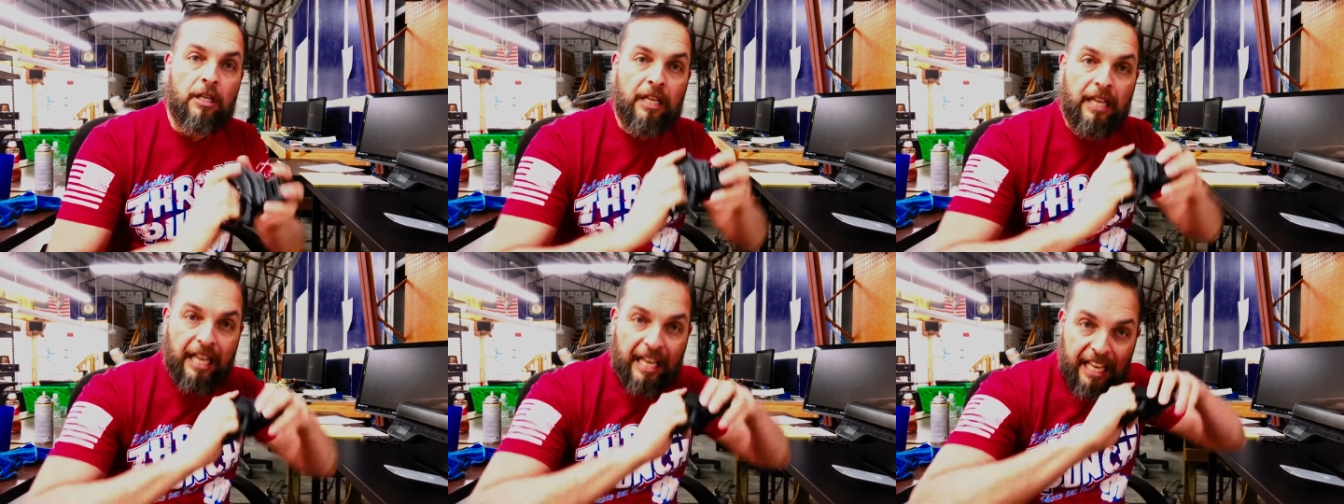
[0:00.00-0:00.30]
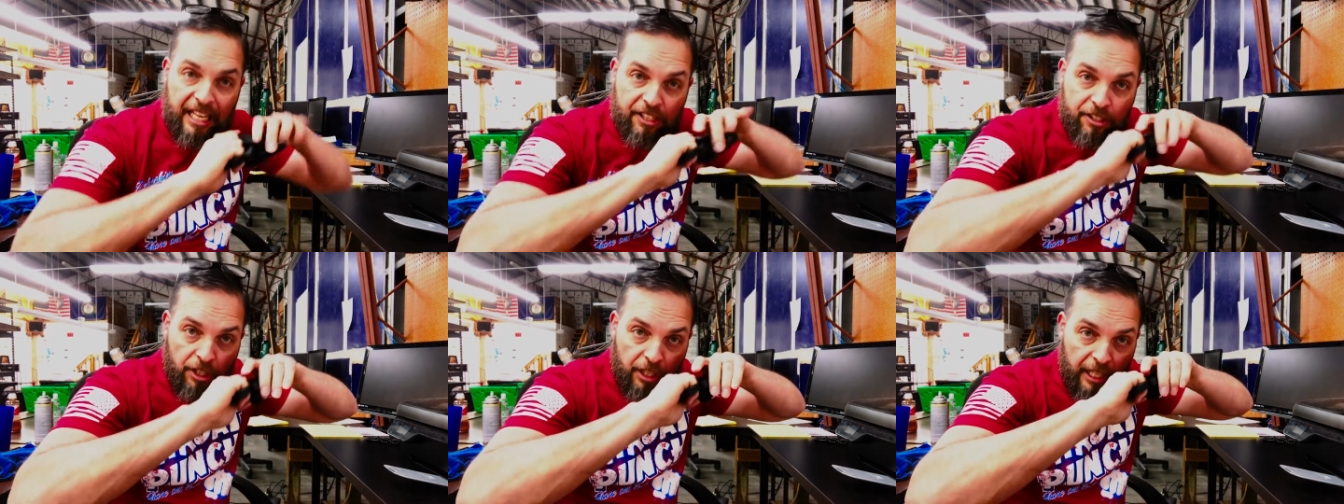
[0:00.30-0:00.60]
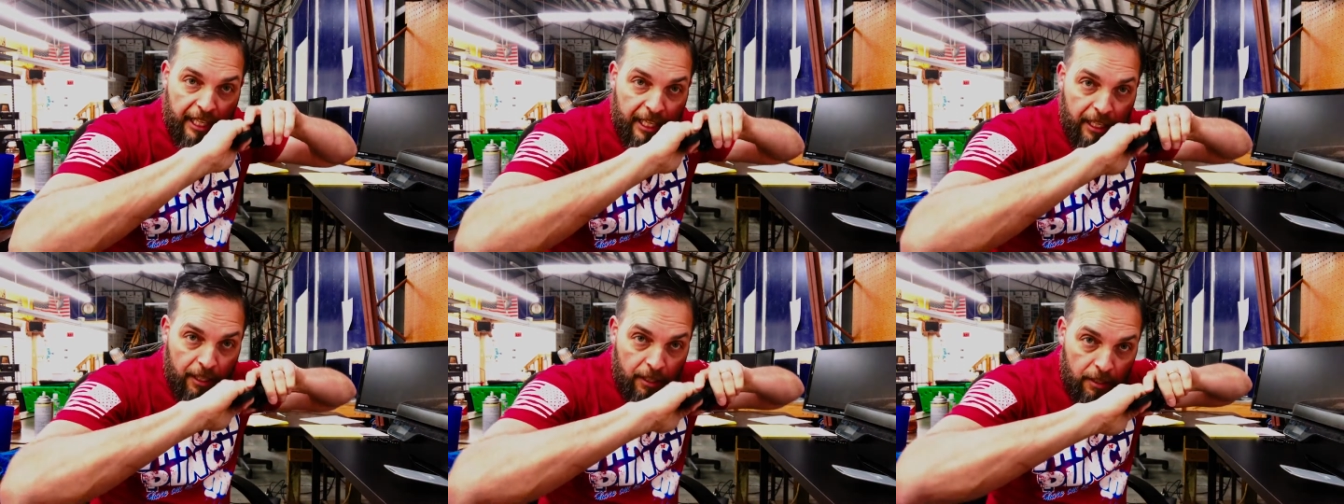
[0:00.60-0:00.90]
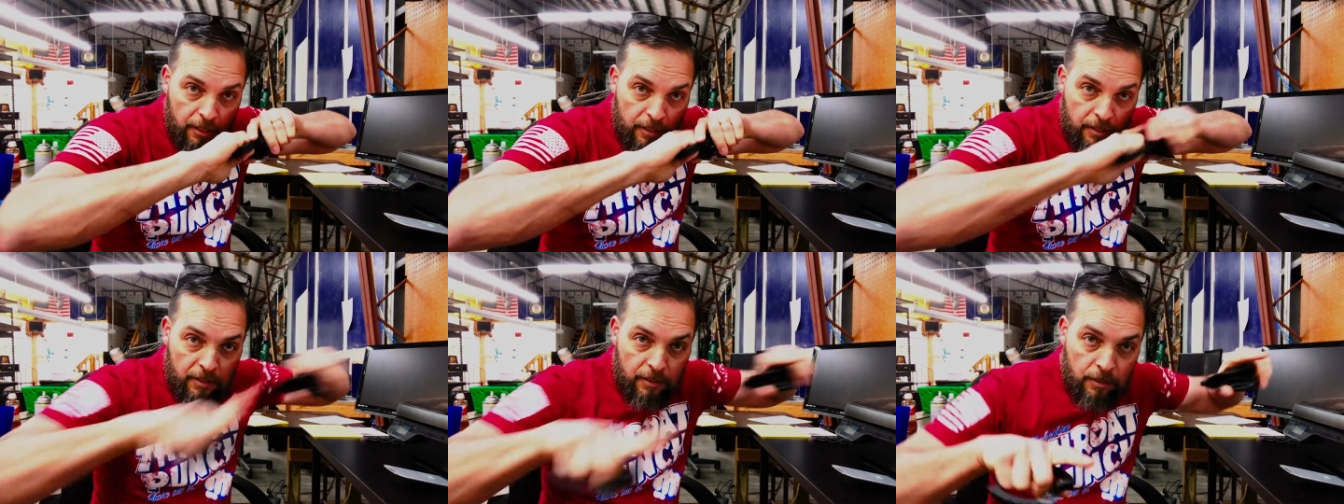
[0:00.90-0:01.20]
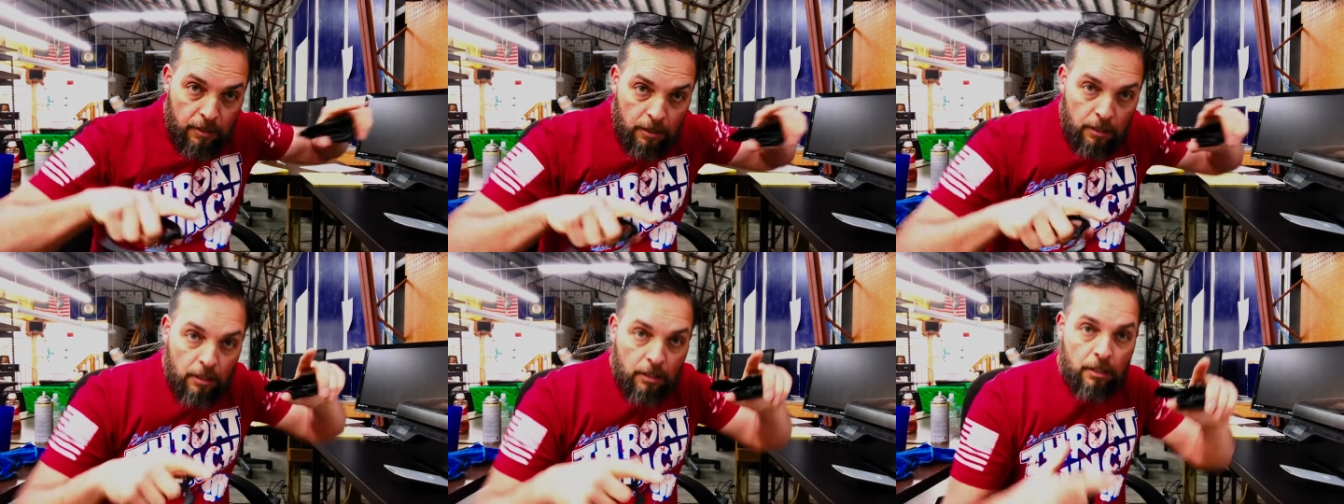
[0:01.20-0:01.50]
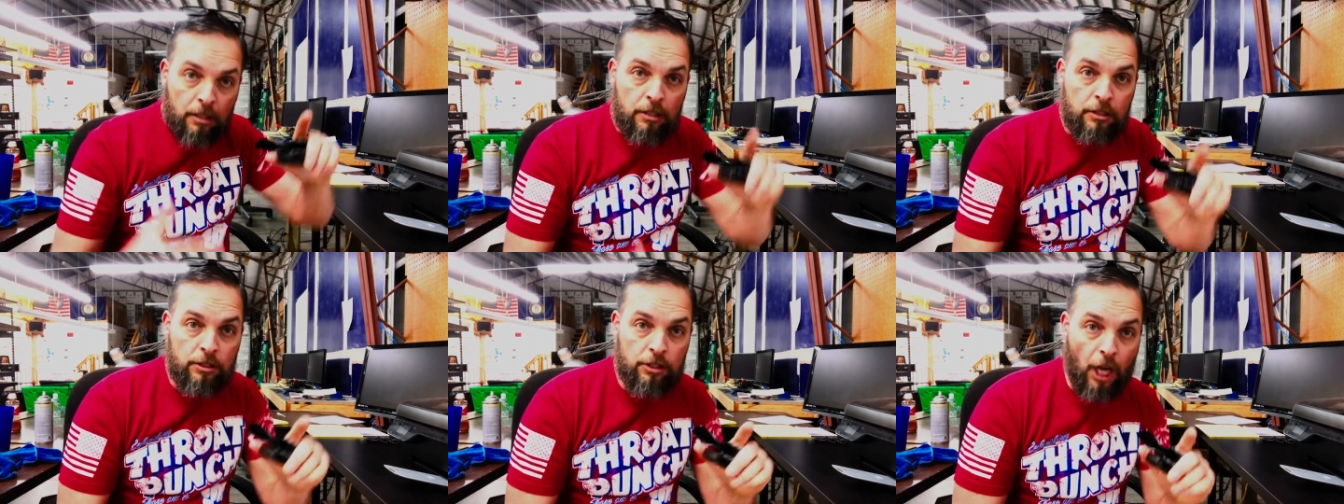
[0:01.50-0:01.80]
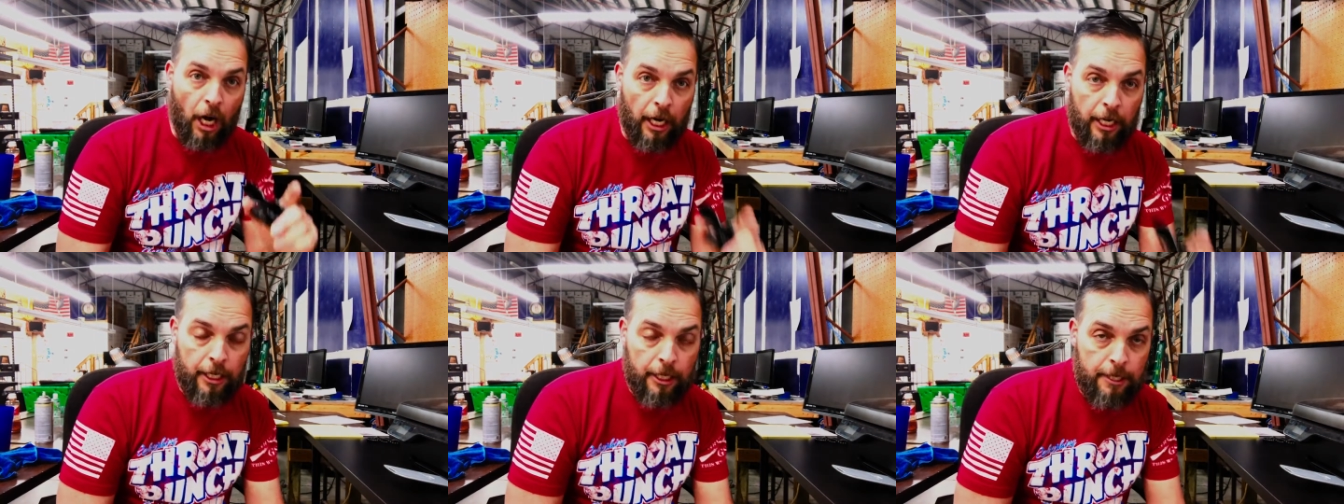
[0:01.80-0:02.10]
easily.
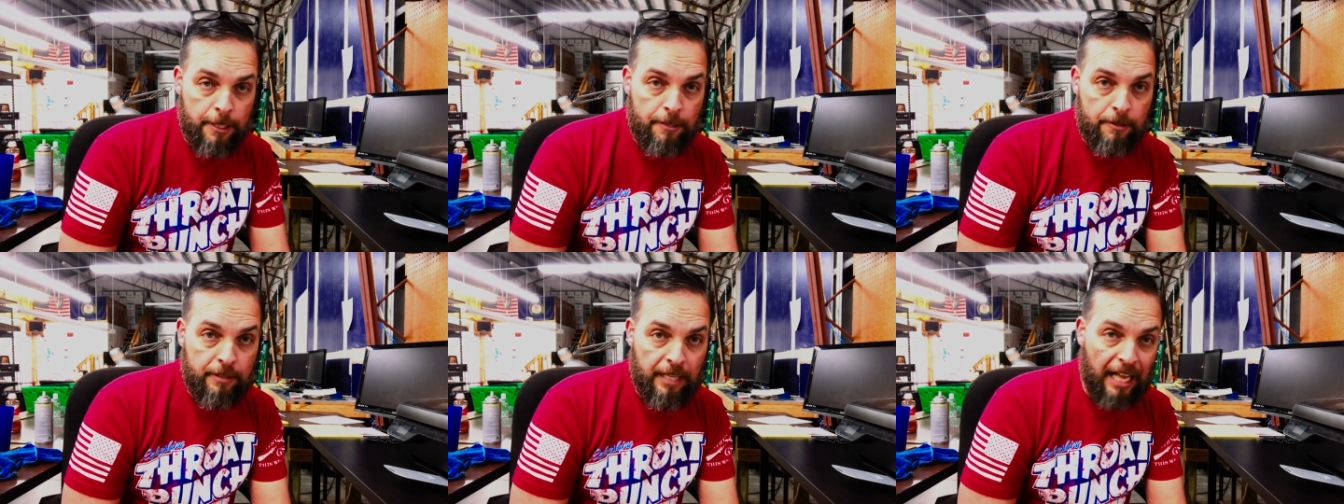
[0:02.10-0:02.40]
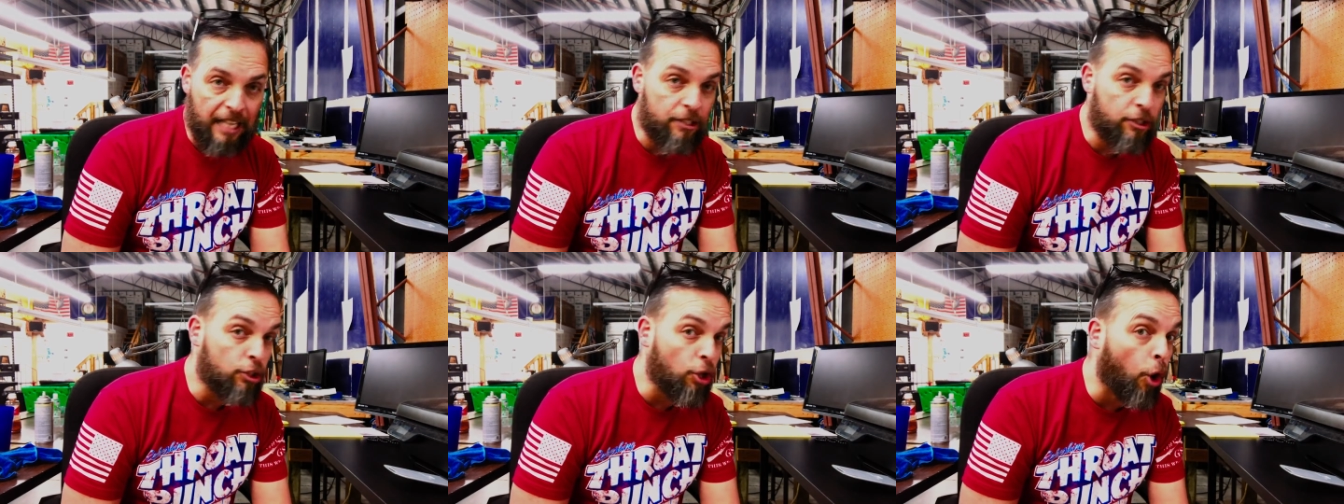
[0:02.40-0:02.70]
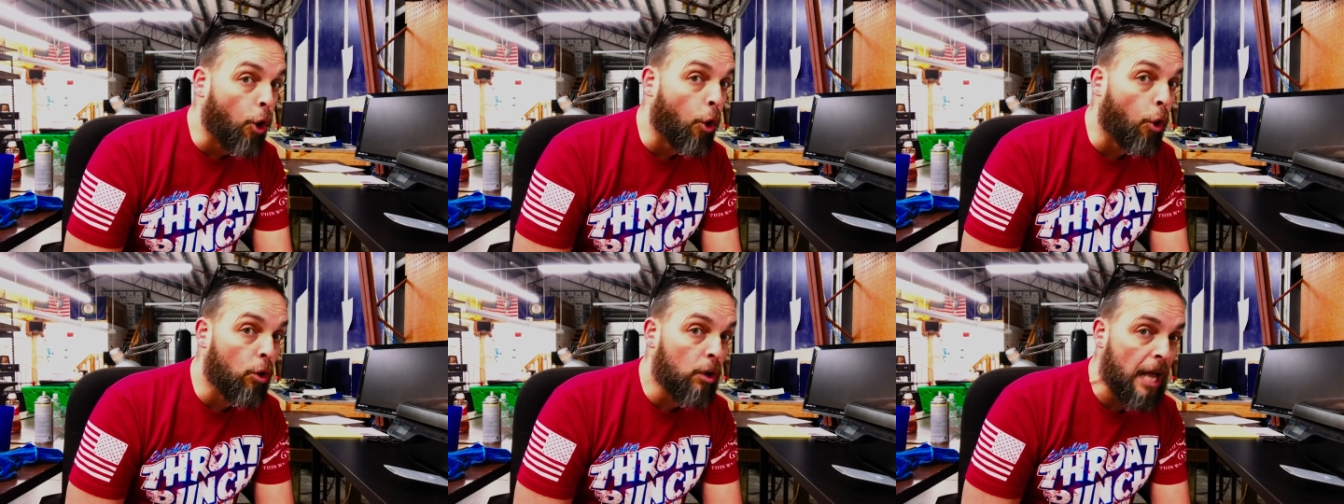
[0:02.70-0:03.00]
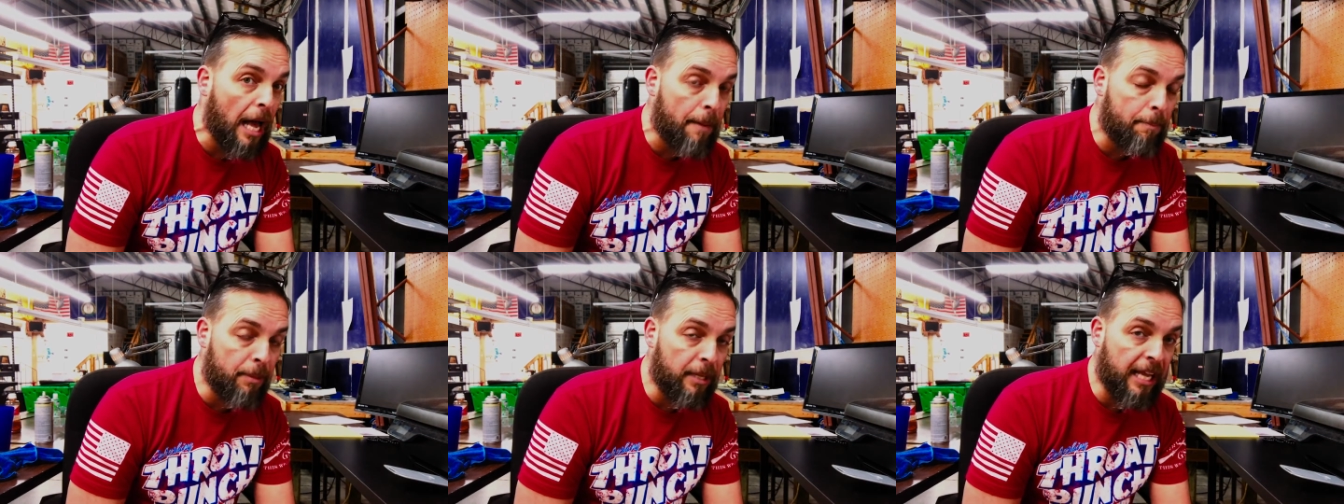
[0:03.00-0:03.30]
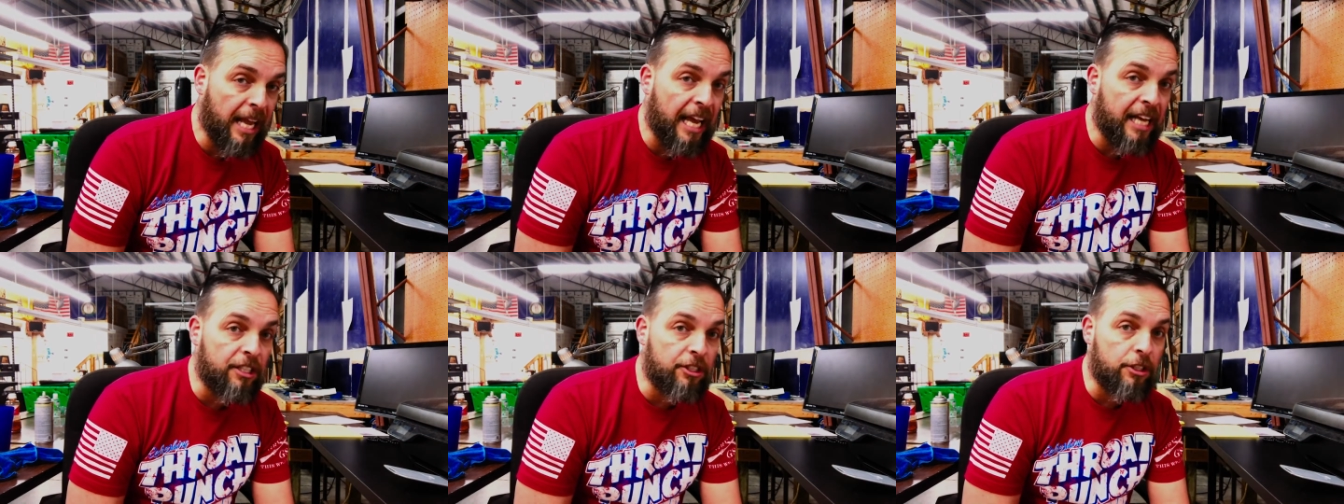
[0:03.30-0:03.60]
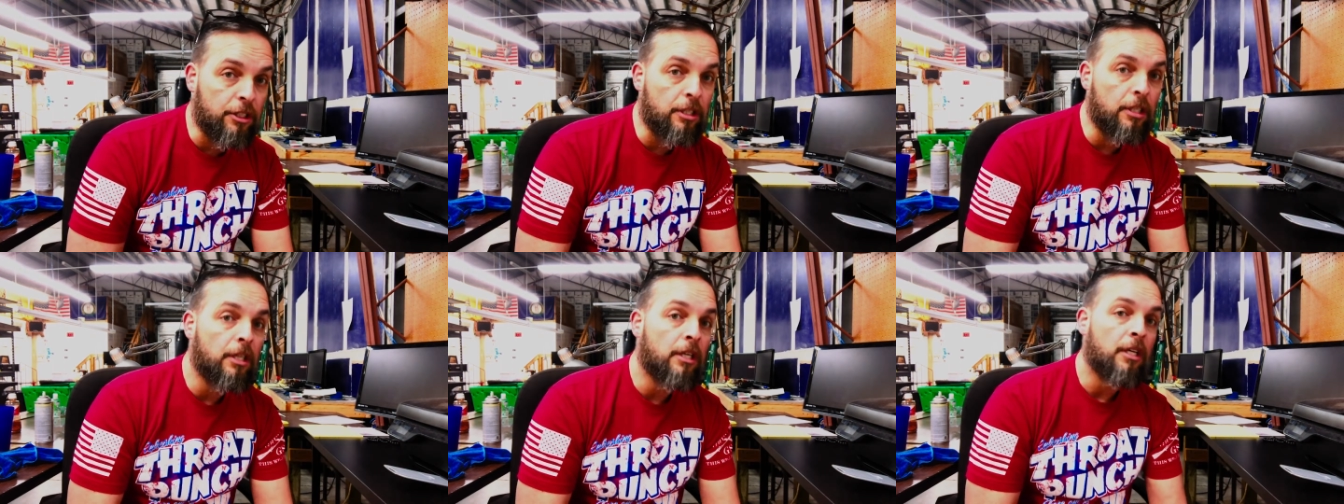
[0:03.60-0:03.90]
Done. That's the whole application.